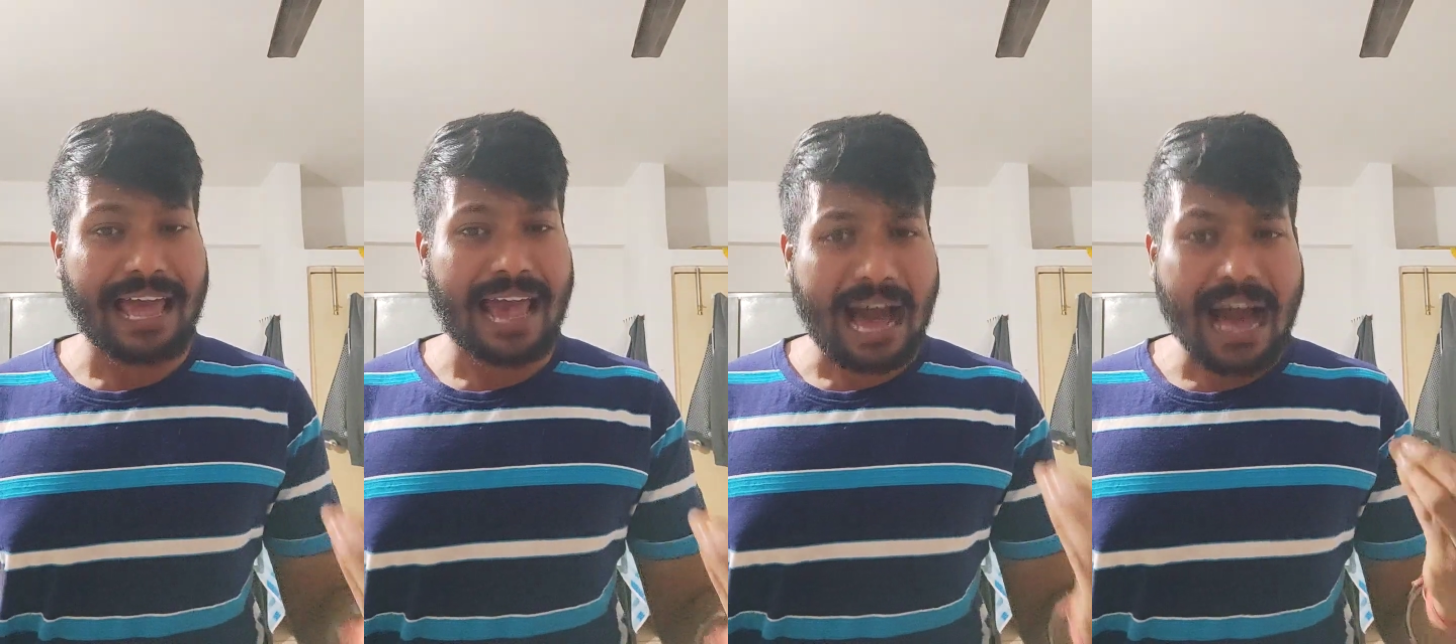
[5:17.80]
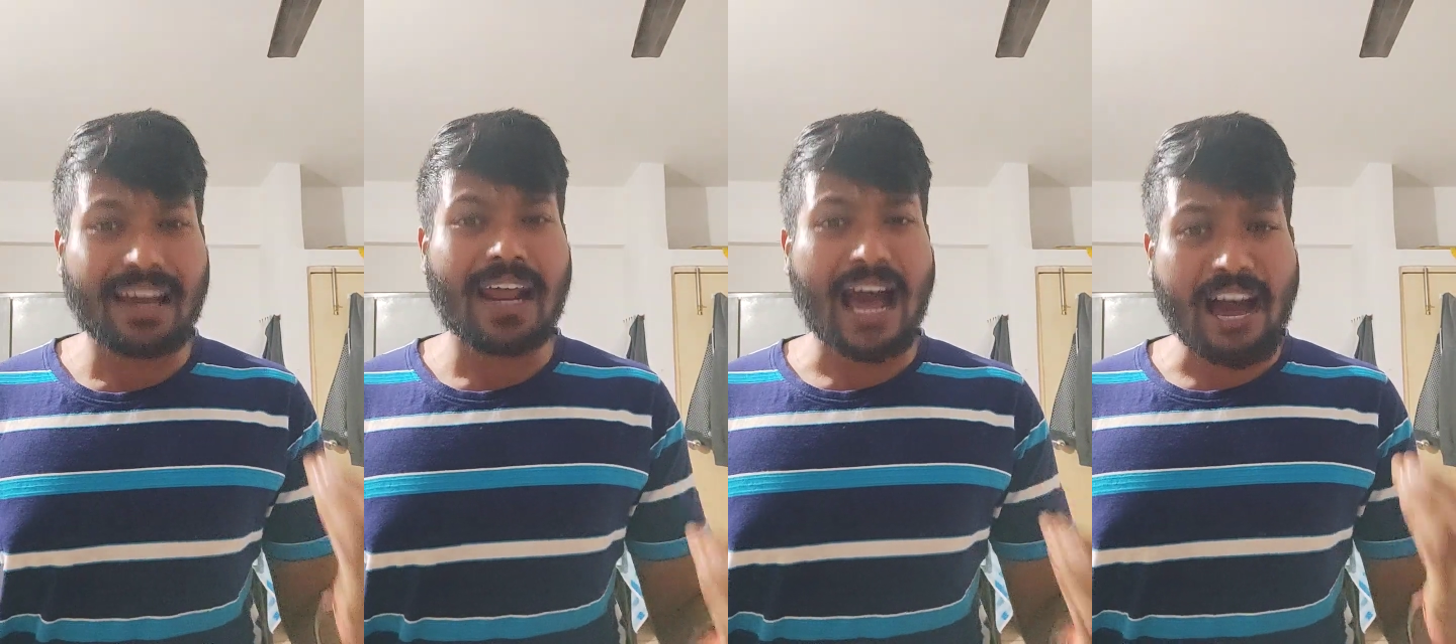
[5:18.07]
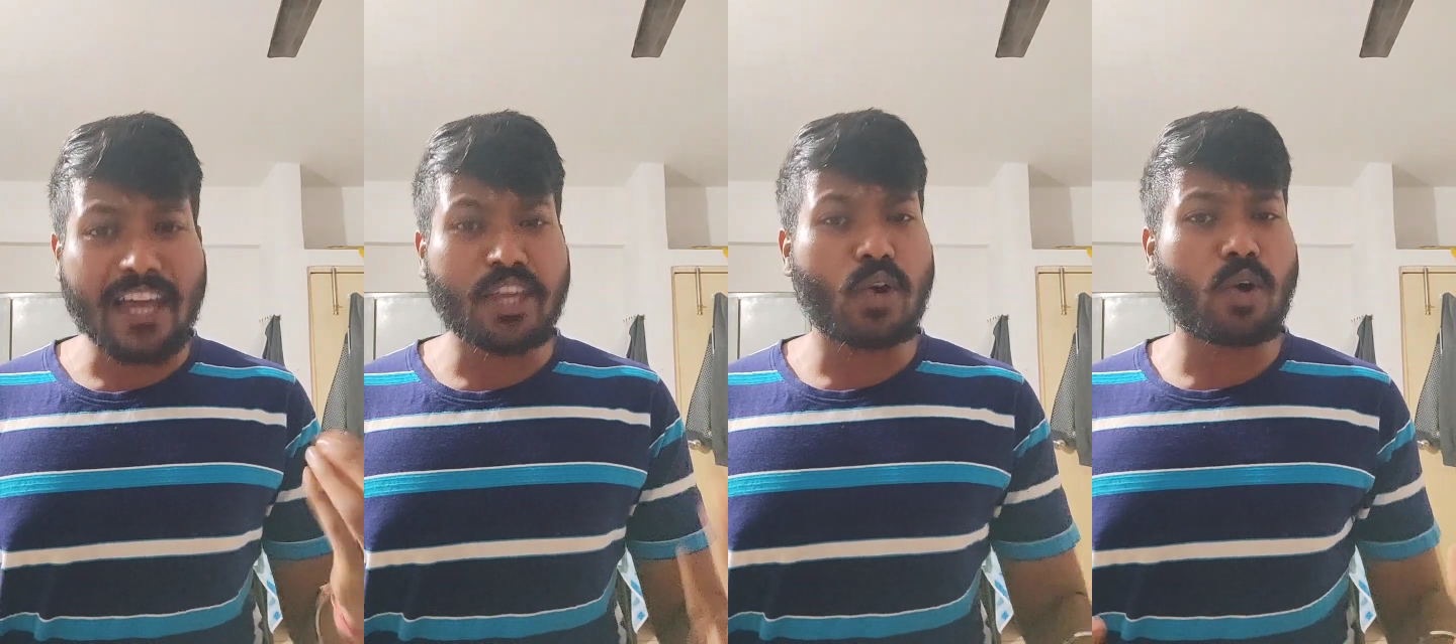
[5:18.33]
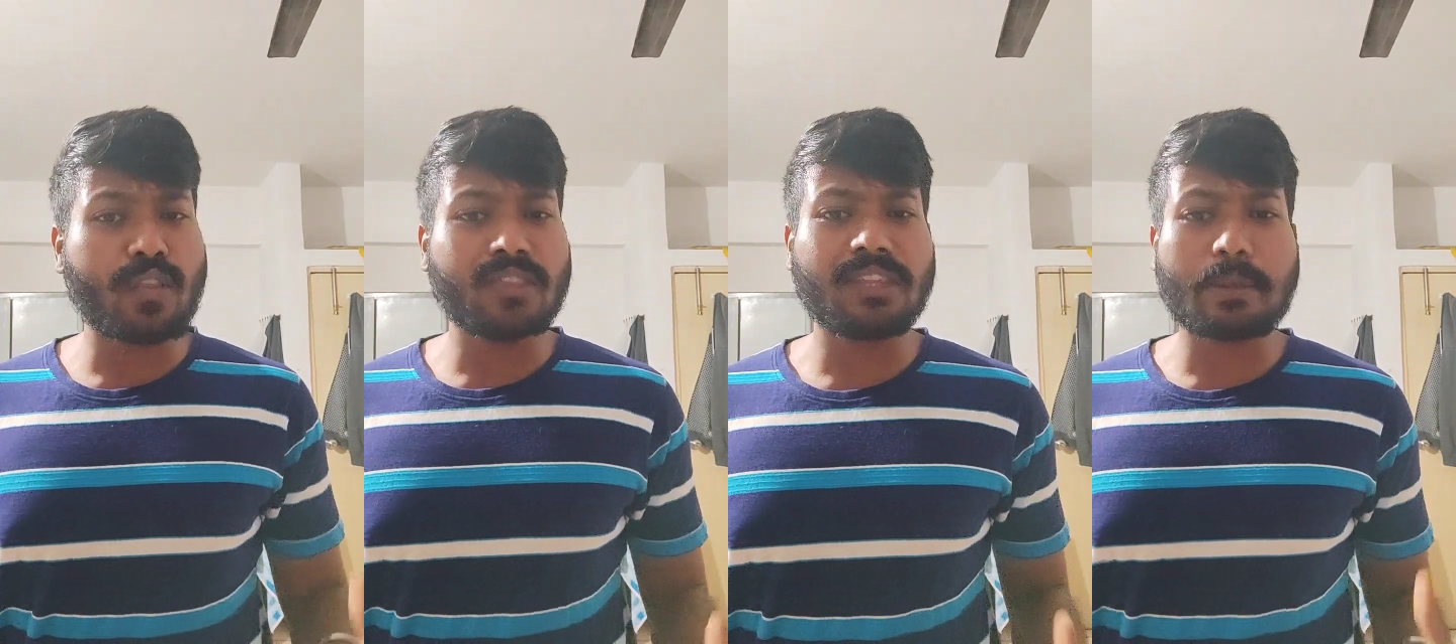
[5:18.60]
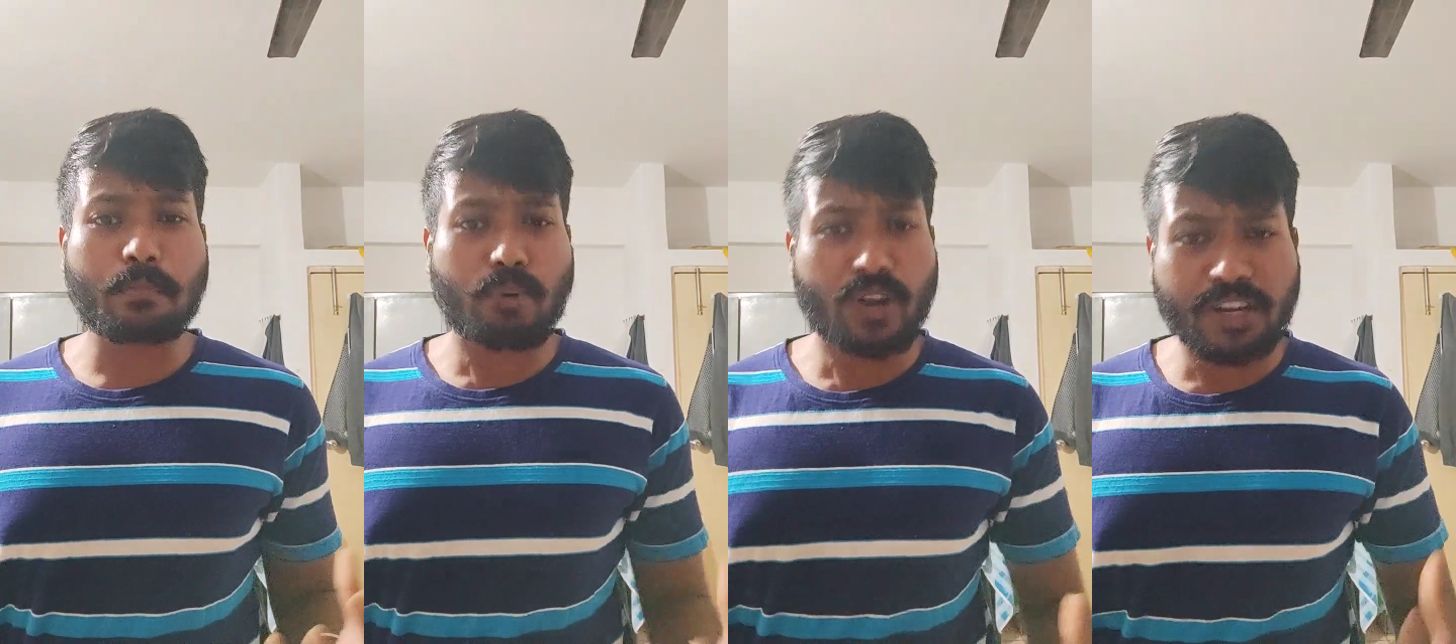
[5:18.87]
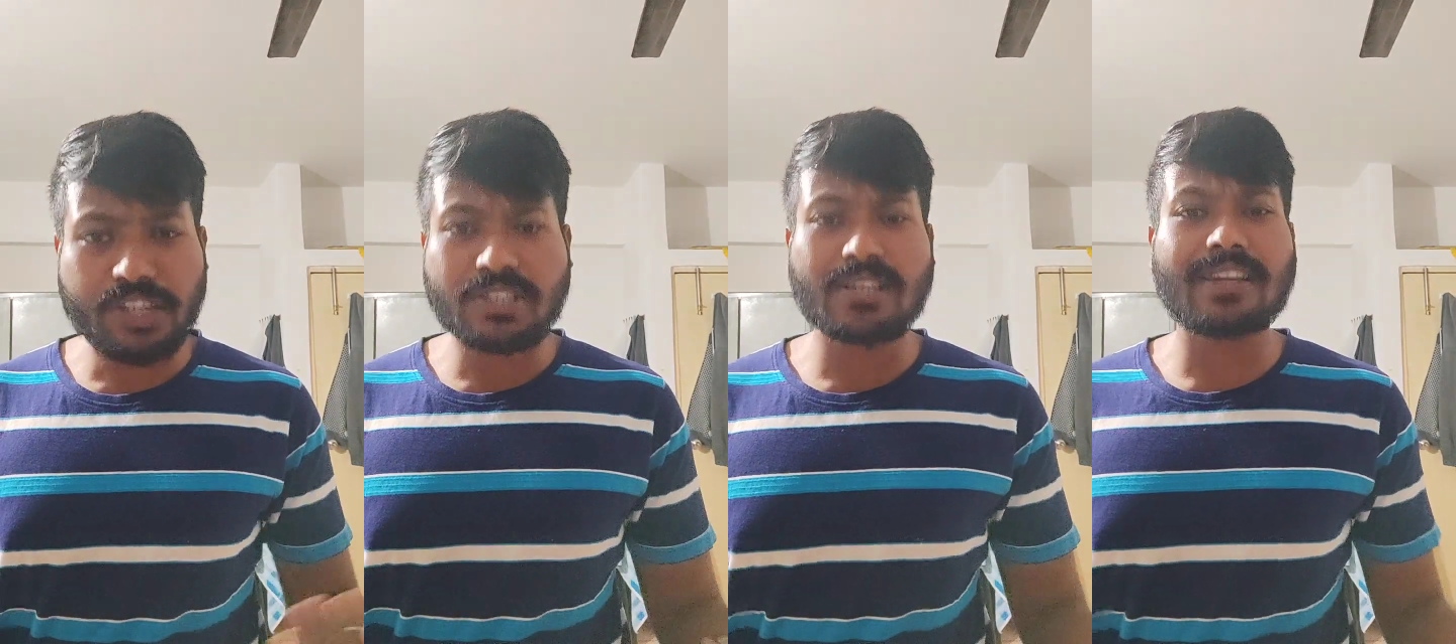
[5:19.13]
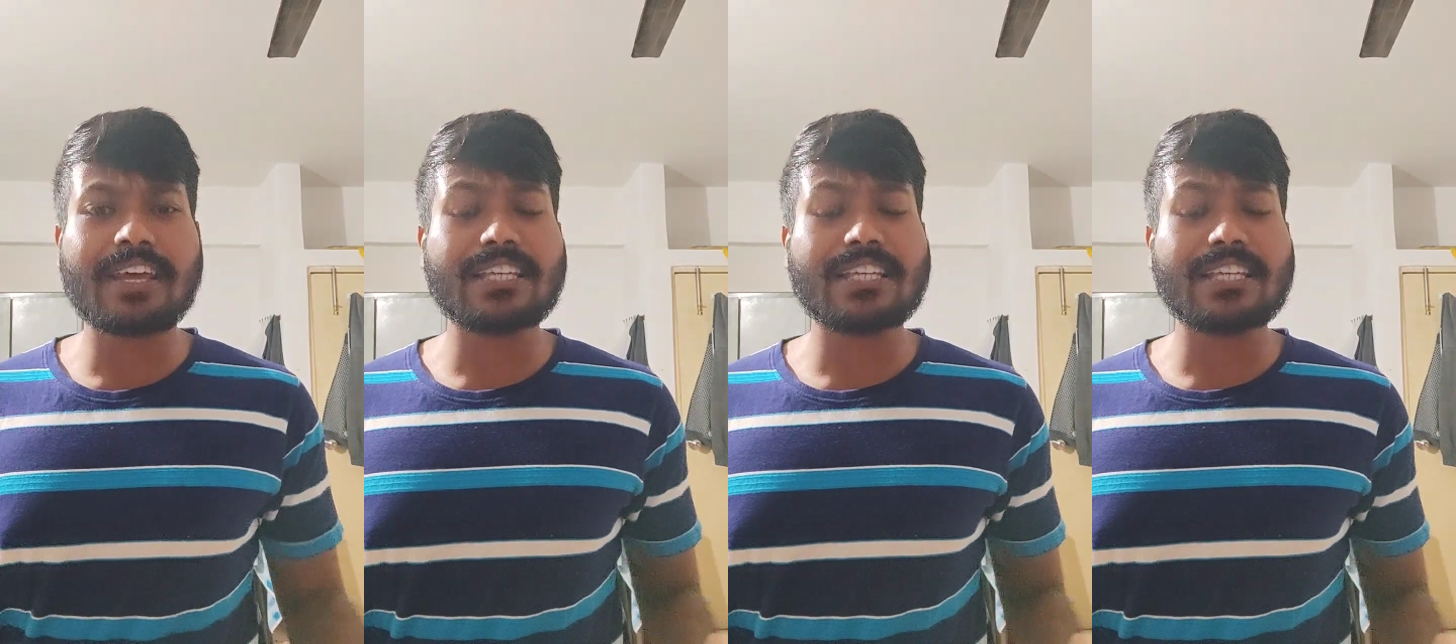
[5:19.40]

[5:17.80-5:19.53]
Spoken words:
are eyeing on their production